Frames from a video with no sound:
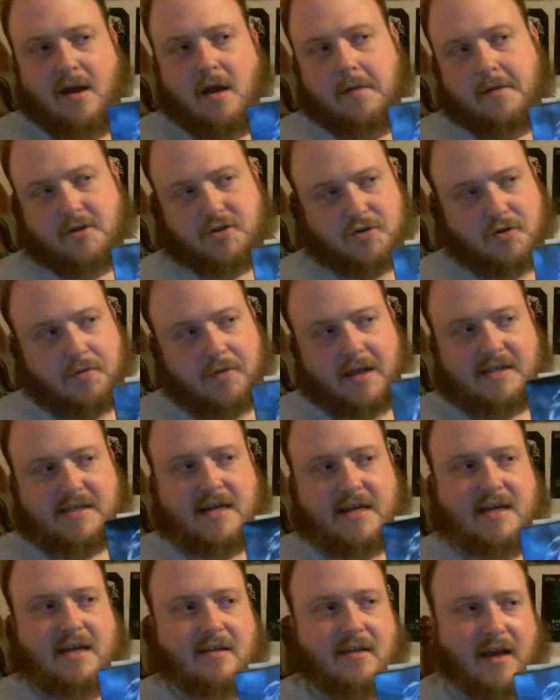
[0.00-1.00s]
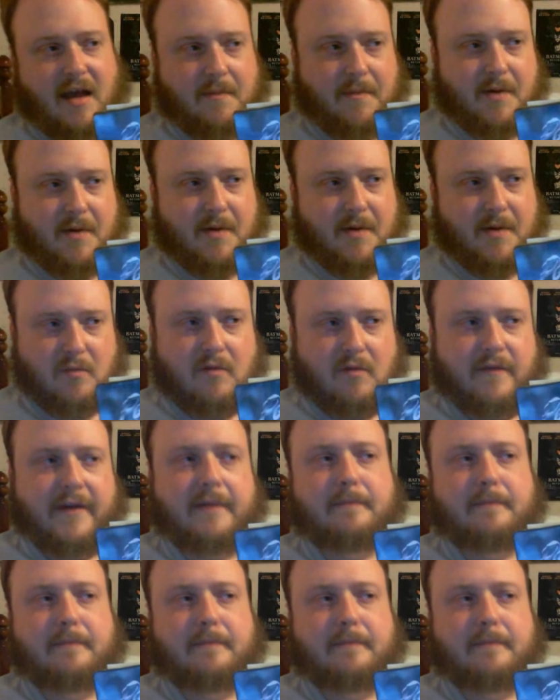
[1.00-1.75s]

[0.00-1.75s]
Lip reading: There's two things I didn't like about the movie.